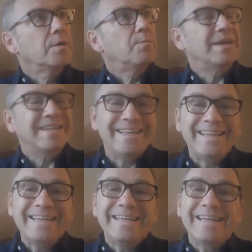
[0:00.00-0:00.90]
but
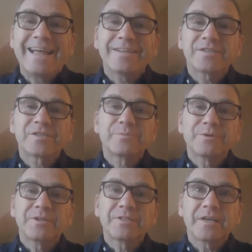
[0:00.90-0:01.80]
in that
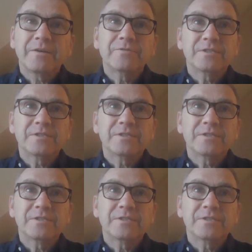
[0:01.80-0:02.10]
experience of